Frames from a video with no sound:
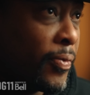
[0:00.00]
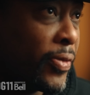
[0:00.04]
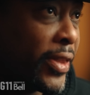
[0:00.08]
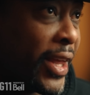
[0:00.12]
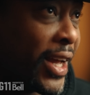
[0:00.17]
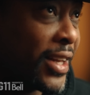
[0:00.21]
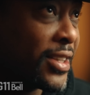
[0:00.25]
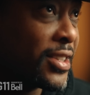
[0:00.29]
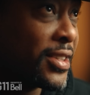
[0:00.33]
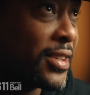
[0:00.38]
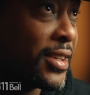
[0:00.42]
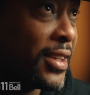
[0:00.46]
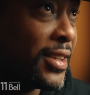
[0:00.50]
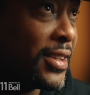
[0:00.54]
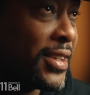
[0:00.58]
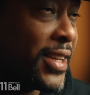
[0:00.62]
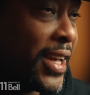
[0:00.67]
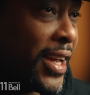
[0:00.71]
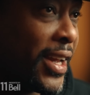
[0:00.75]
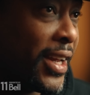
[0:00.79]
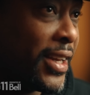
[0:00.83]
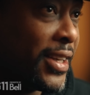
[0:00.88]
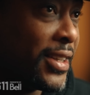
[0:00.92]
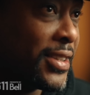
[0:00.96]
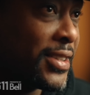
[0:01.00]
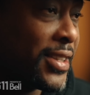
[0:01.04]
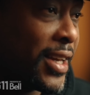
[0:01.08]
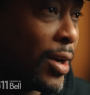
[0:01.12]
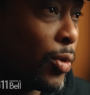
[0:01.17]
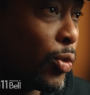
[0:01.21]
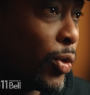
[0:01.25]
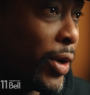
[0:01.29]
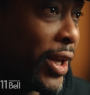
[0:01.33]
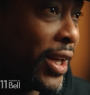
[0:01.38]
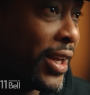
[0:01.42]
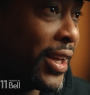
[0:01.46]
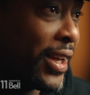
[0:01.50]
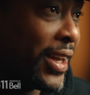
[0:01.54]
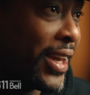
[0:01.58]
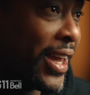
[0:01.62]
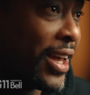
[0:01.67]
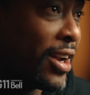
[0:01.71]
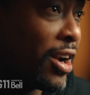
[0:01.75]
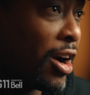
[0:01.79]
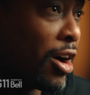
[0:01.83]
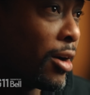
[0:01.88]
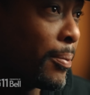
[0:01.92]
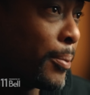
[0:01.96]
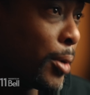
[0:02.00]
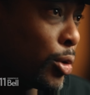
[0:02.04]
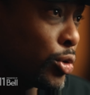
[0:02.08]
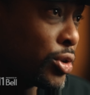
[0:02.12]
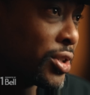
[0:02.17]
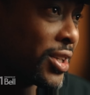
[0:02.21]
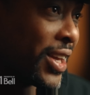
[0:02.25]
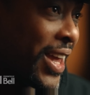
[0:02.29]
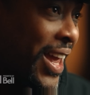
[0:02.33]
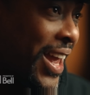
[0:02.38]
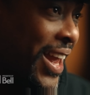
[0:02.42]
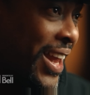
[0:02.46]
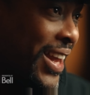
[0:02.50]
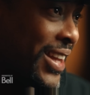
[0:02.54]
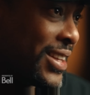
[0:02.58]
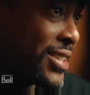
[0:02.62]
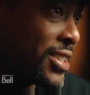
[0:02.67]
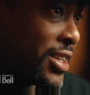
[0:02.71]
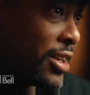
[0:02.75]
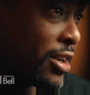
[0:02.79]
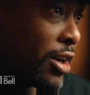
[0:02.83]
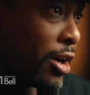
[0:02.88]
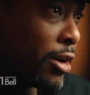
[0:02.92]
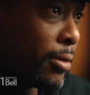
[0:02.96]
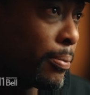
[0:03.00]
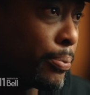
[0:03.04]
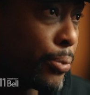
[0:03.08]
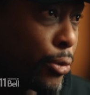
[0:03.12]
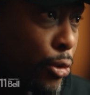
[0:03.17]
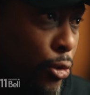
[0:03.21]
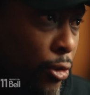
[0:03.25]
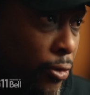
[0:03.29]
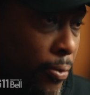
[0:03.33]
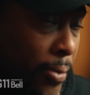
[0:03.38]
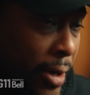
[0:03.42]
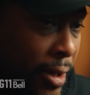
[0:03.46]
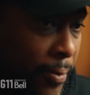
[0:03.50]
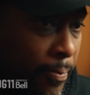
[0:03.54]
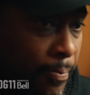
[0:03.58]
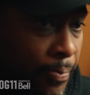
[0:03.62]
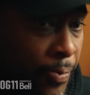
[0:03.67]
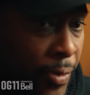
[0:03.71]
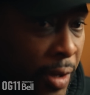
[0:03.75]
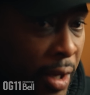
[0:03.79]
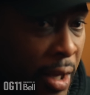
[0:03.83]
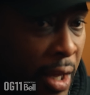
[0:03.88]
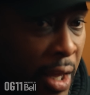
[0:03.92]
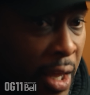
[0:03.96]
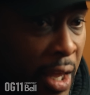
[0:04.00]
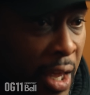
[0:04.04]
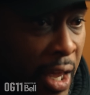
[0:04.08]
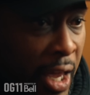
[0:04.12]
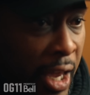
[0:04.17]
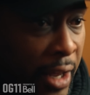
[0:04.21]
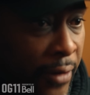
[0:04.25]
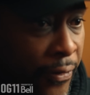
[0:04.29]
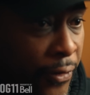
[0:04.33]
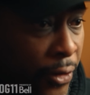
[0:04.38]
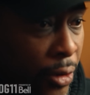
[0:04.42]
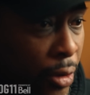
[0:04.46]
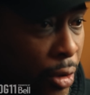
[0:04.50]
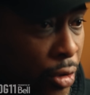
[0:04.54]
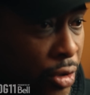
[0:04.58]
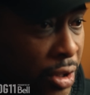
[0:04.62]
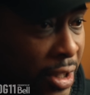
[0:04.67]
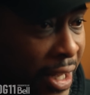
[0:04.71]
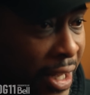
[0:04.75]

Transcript: that's the days that we get our most gains and our improvement. And for those